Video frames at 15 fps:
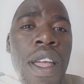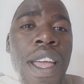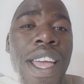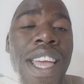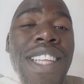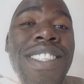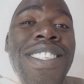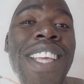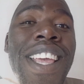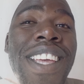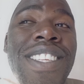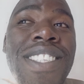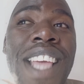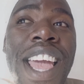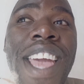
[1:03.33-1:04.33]
It
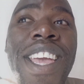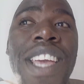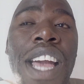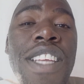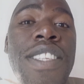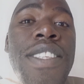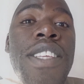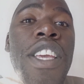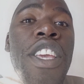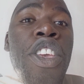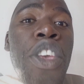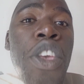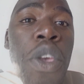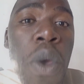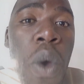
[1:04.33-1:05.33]
is a
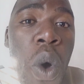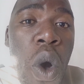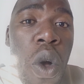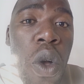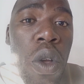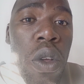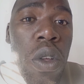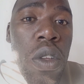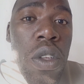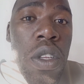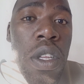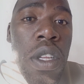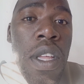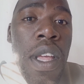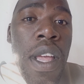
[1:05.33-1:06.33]
secure
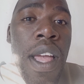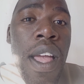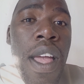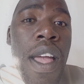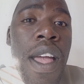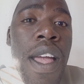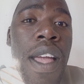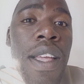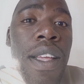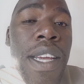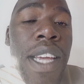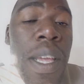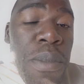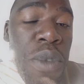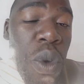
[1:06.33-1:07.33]

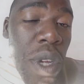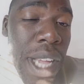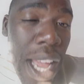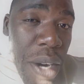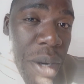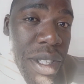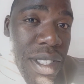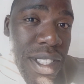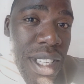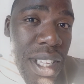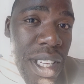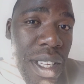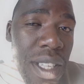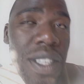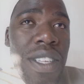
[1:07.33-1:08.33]
cryptocurrency.
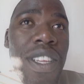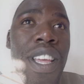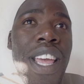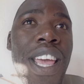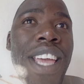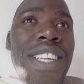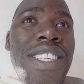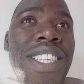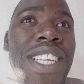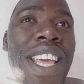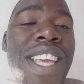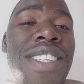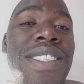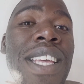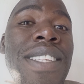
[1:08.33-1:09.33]
It
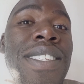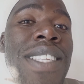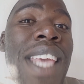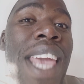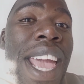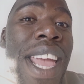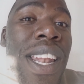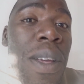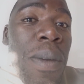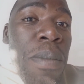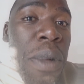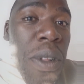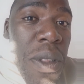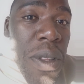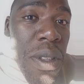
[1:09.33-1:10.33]
is
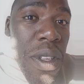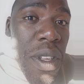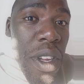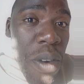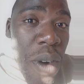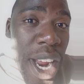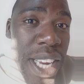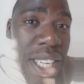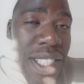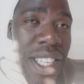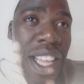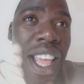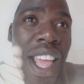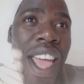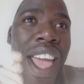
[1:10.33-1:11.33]
scalable, right?
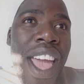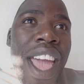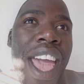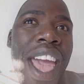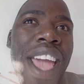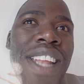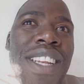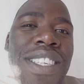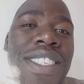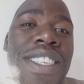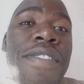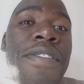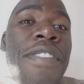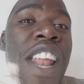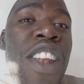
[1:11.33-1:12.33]
And
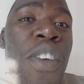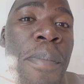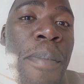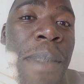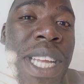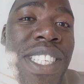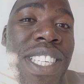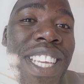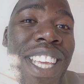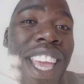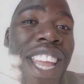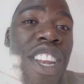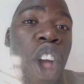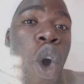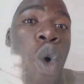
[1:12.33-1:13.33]
development
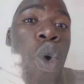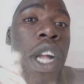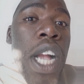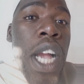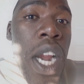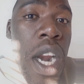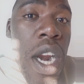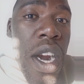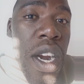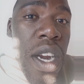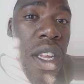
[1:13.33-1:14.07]
can occur